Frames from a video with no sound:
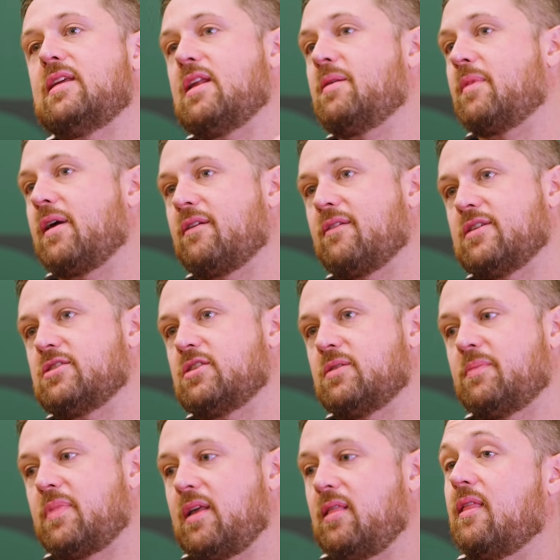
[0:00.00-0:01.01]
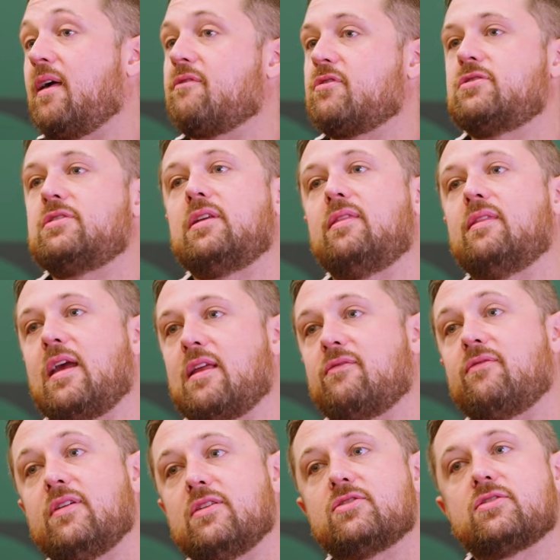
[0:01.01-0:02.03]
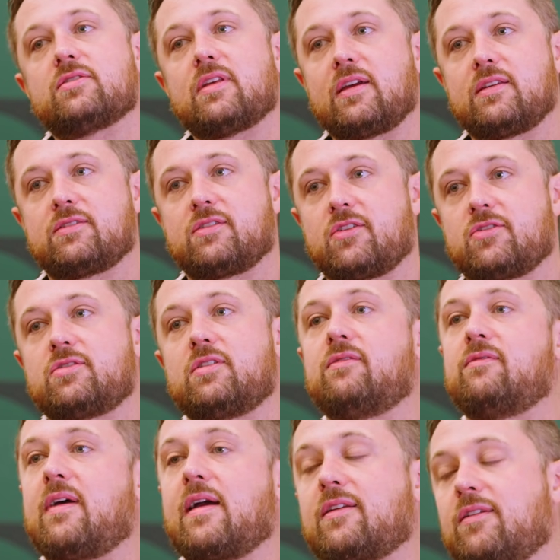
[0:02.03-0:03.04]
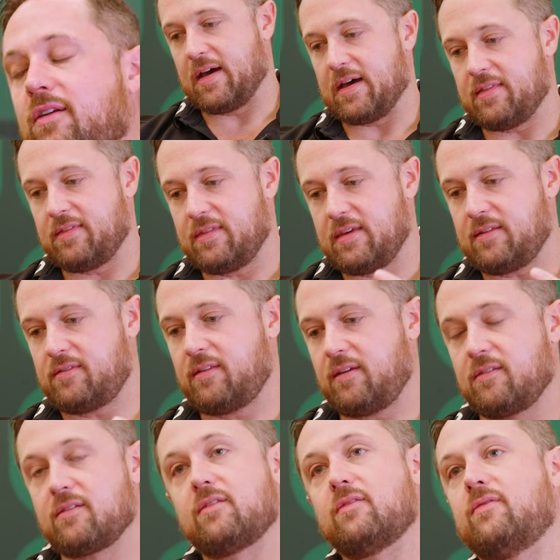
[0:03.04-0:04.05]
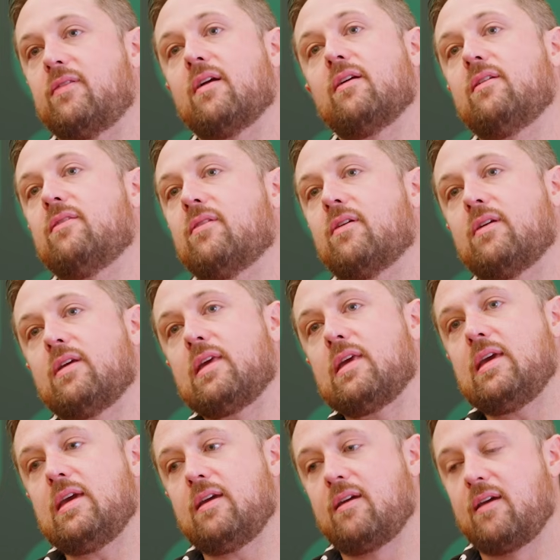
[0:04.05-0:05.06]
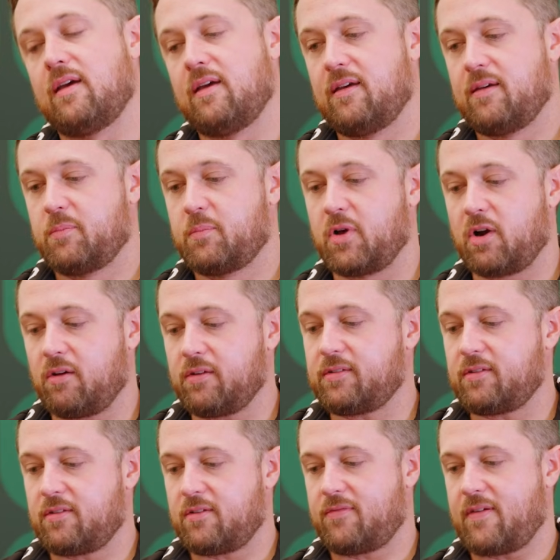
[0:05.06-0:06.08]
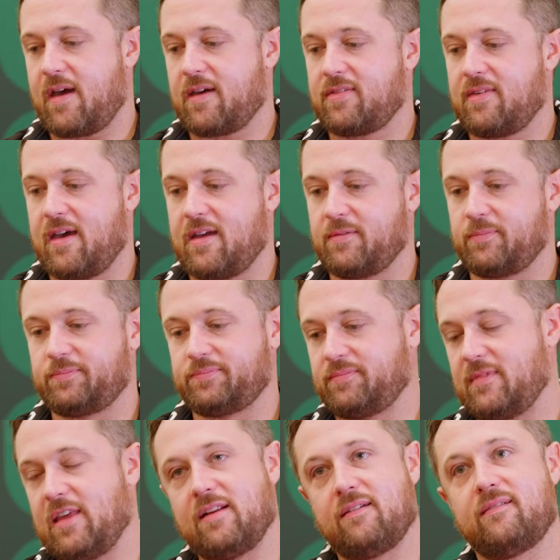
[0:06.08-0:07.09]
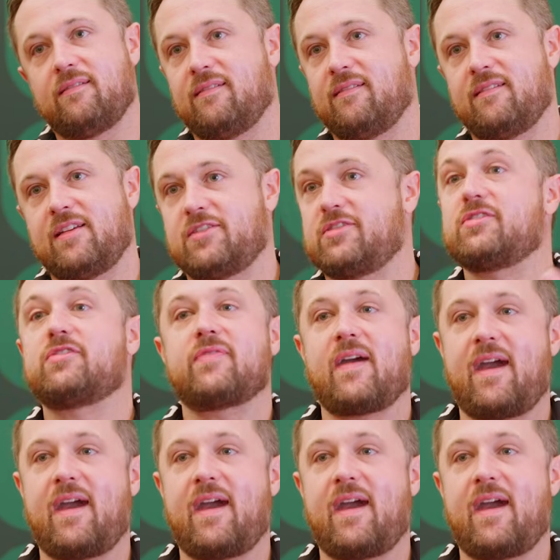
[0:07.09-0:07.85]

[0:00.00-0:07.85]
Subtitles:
data migration by leveraging native features like search and vector. These things are very, very key. But also the fact that, it's just